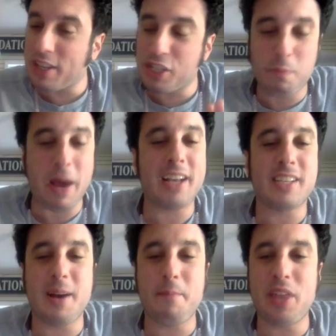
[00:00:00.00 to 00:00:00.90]
expect
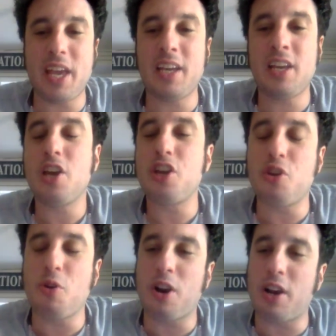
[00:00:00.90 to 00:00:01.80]
something,
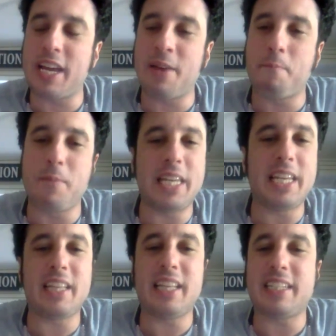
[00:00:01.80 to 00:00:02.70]
you are
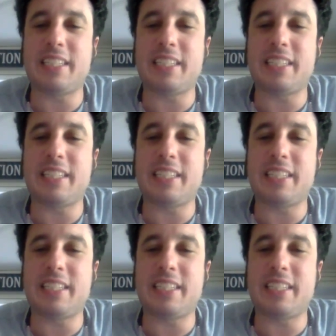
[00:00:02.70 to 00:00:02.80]
immediately